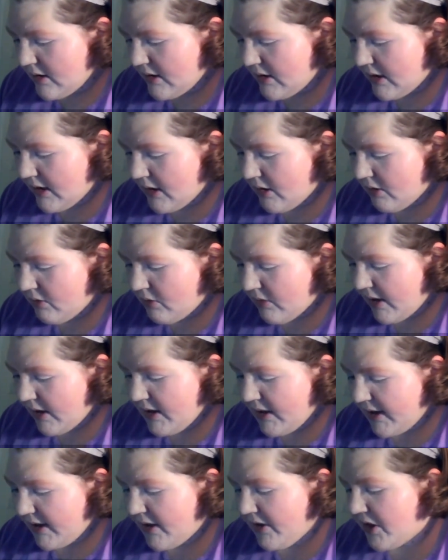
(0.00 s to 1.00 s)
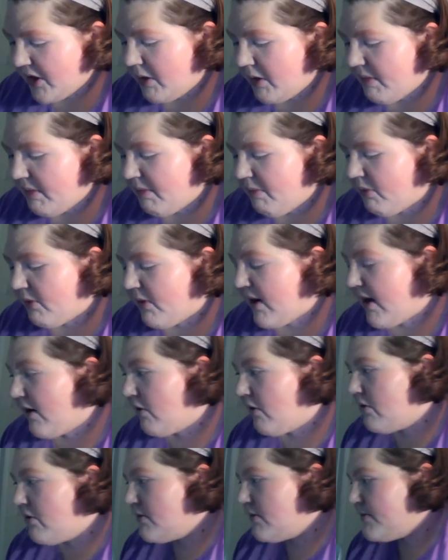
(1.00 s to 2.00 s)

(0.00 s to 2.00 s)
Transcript: Now, I like a little bit of brown.